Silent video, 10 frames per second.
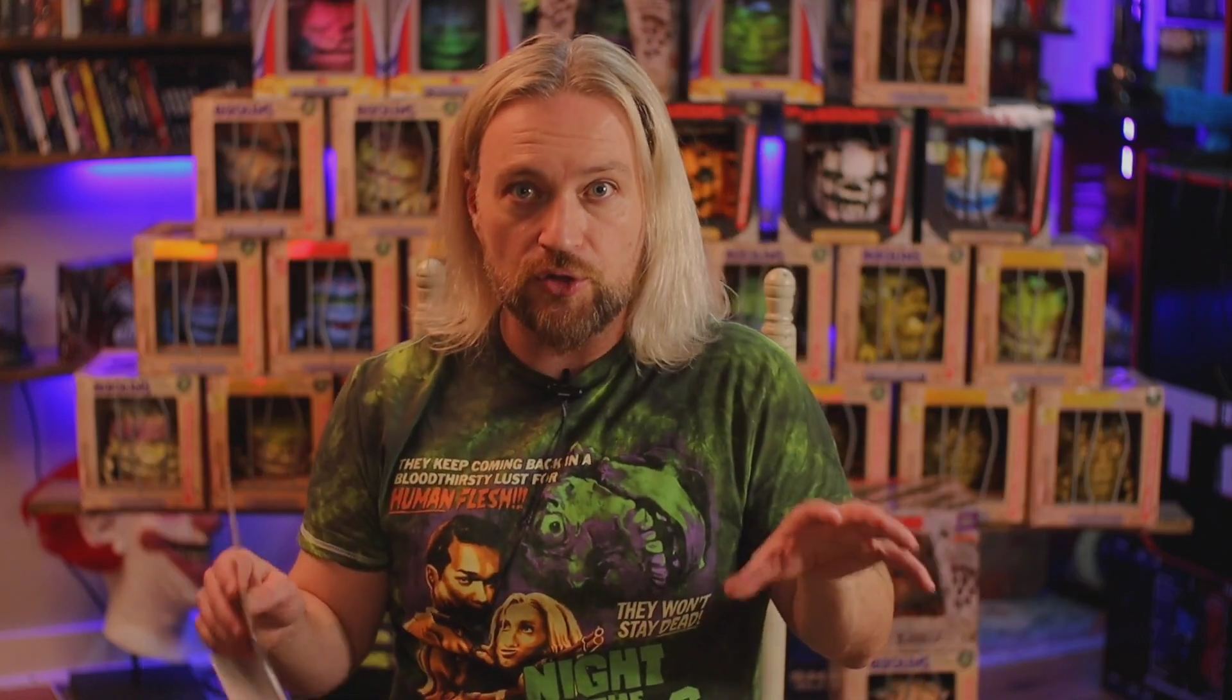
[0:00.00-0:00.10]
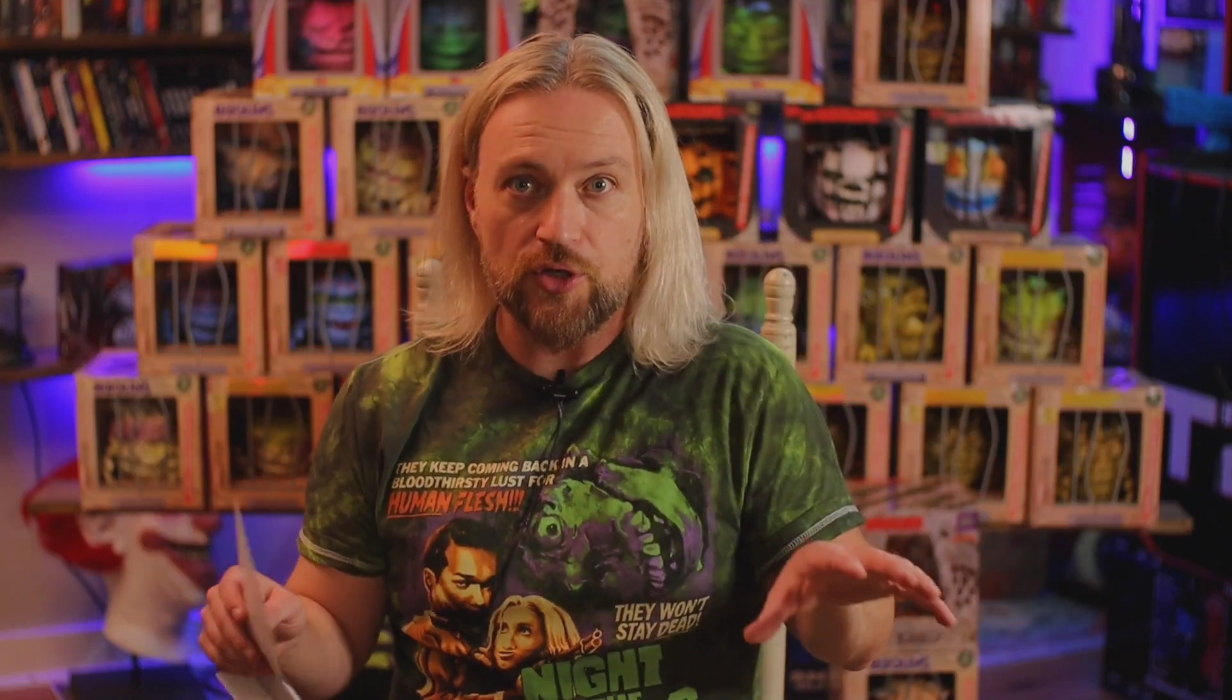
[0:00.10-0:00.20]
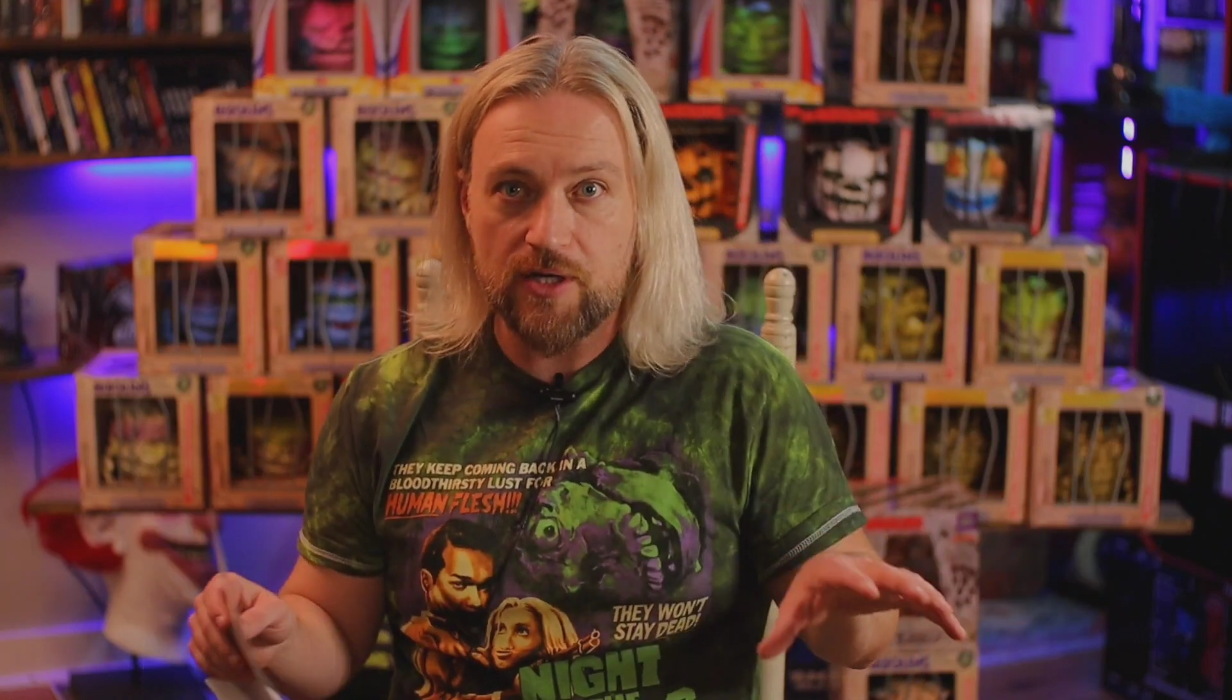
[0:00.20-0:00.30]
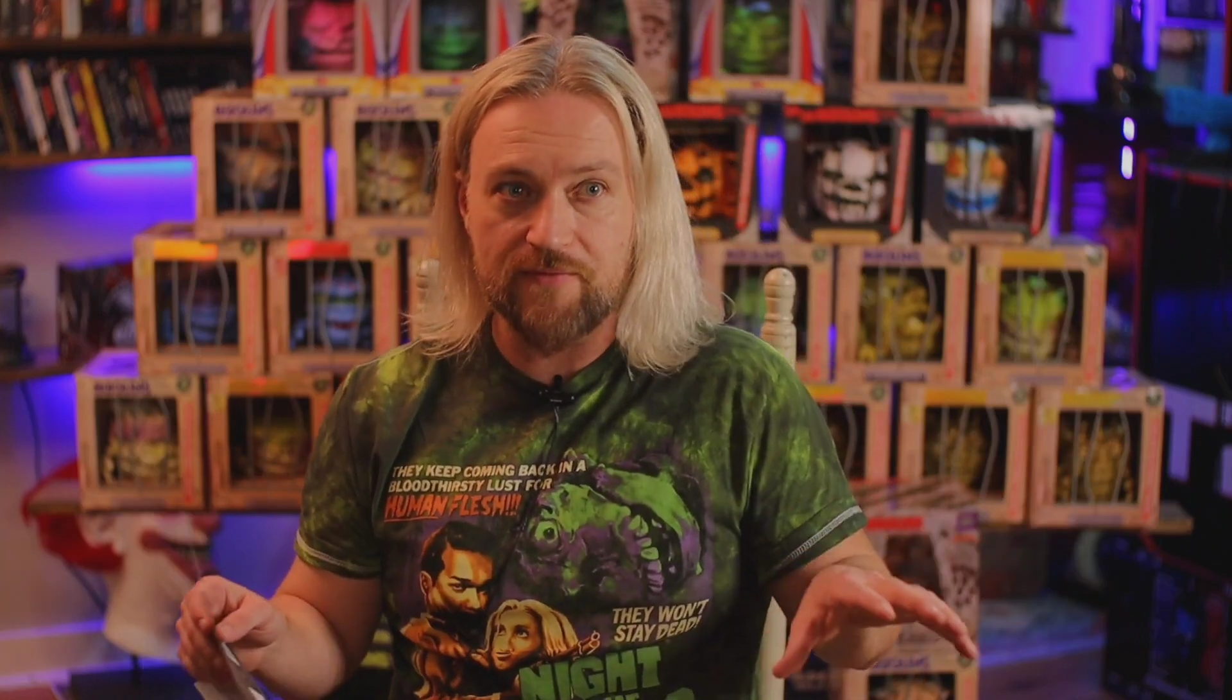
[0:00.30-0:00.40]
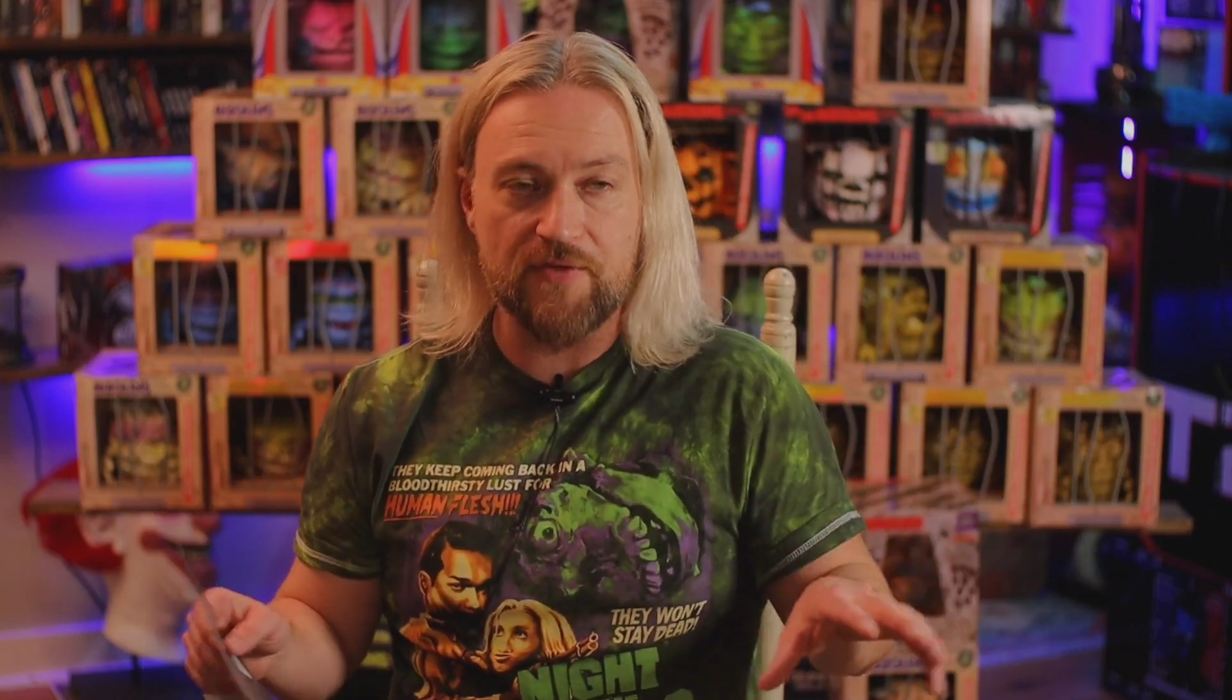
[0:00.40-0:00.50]

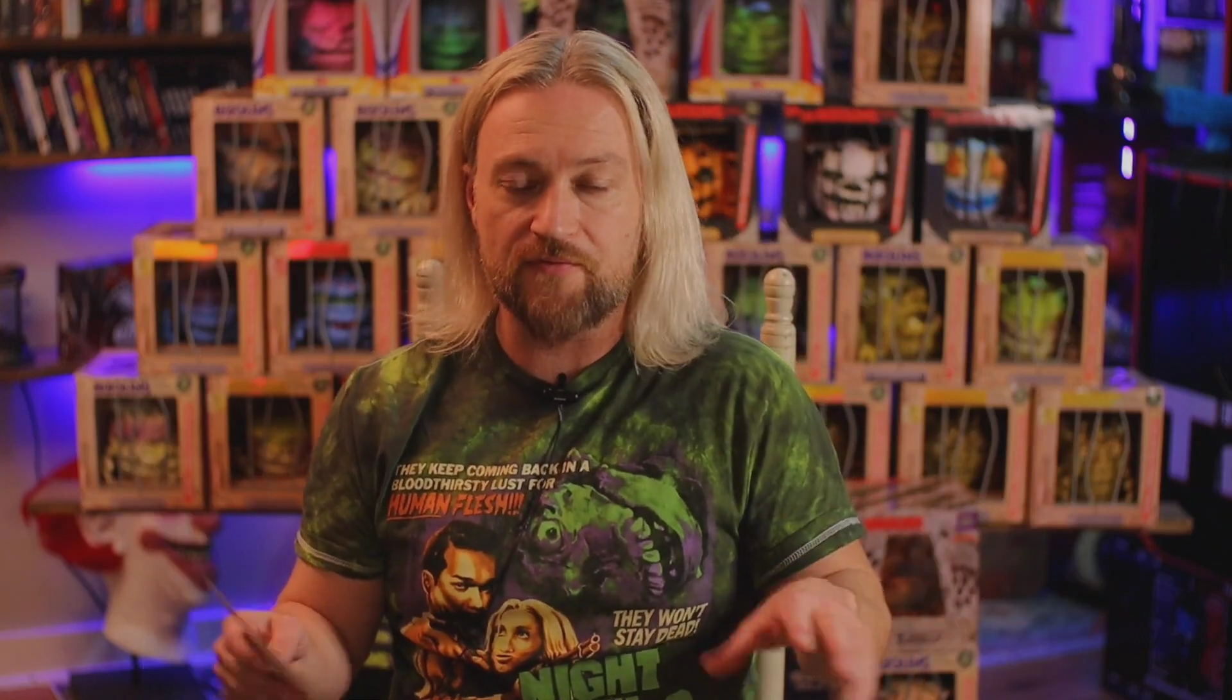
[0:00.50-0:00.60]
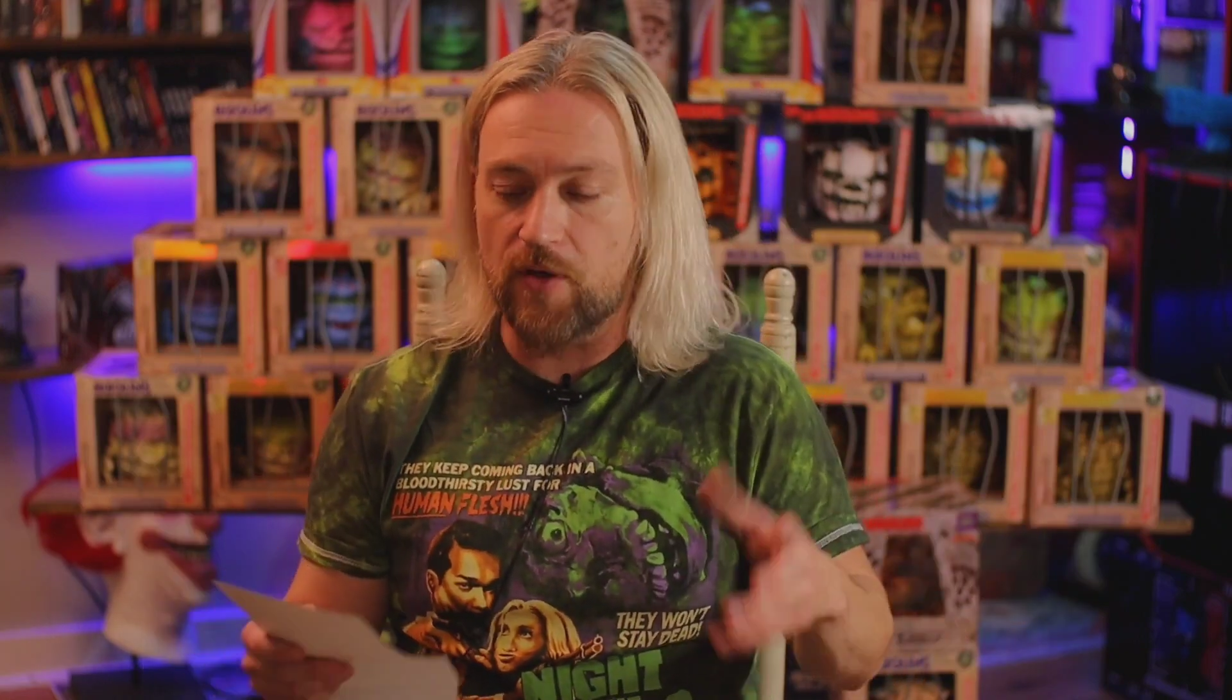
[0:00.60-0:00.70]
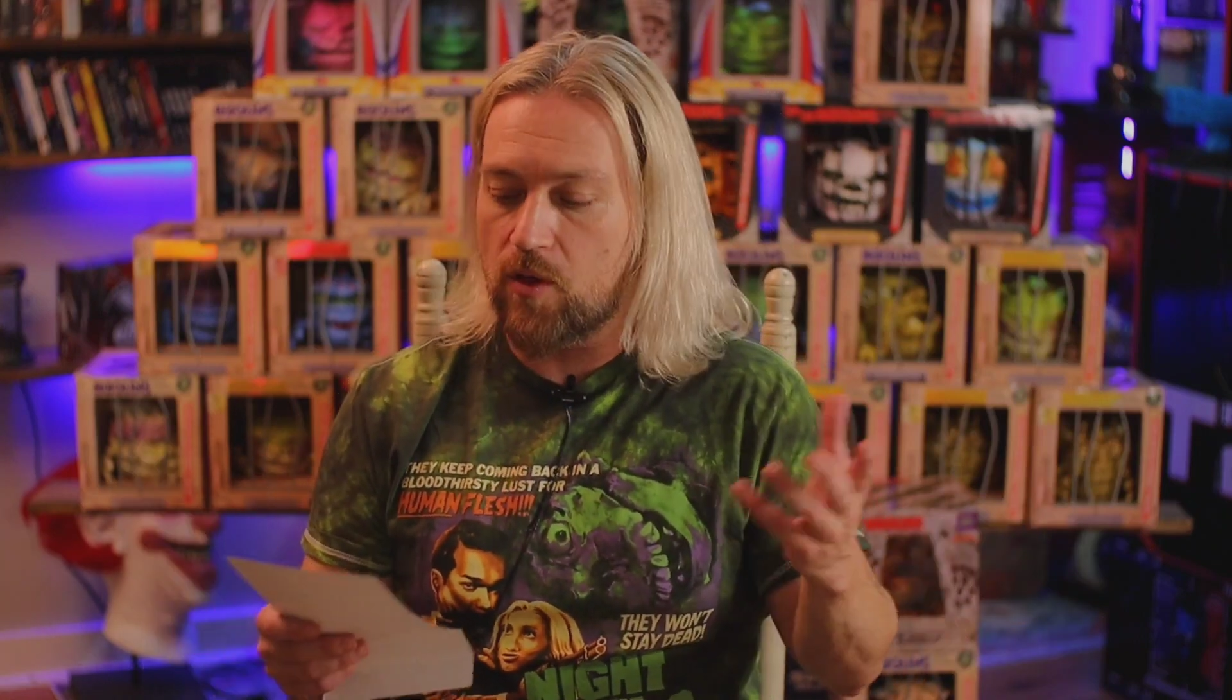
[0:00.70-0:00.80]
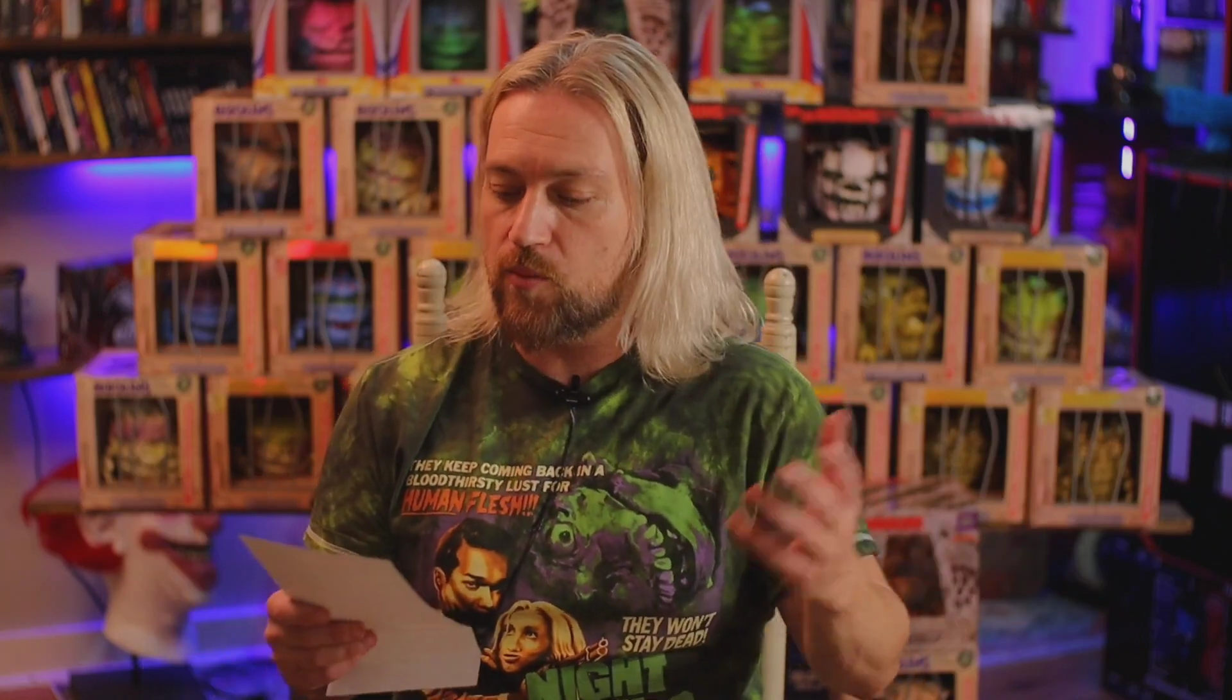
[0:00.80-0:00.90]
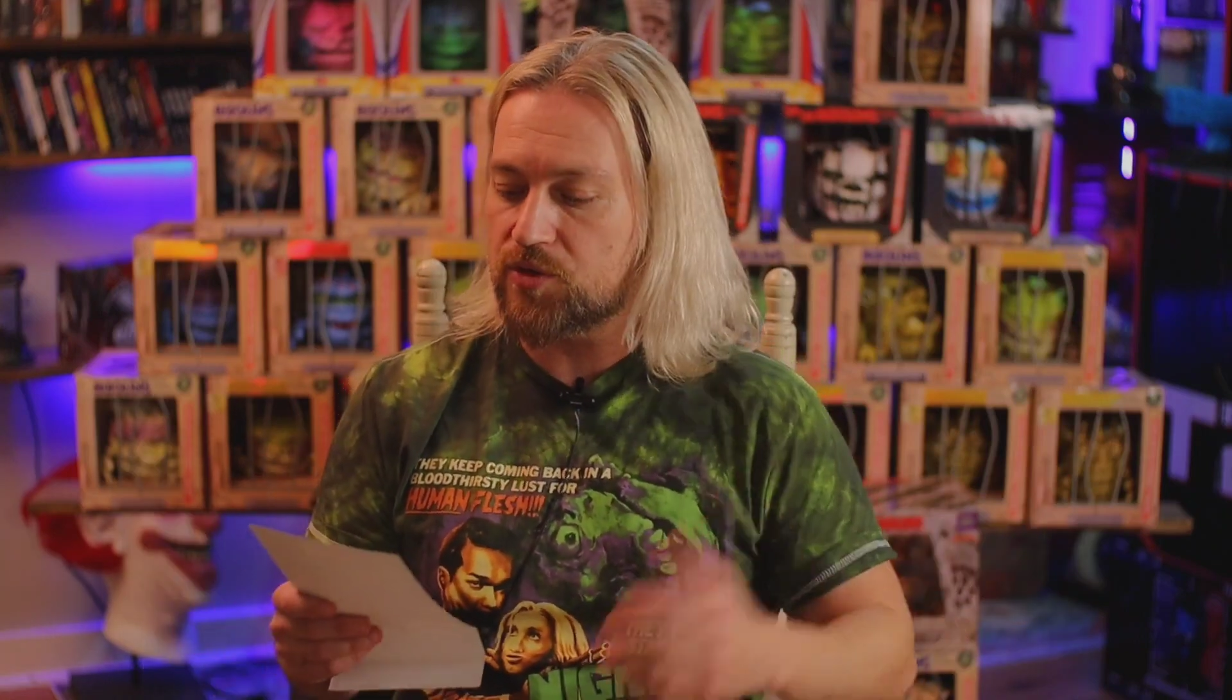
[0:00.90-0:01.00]
look of the film,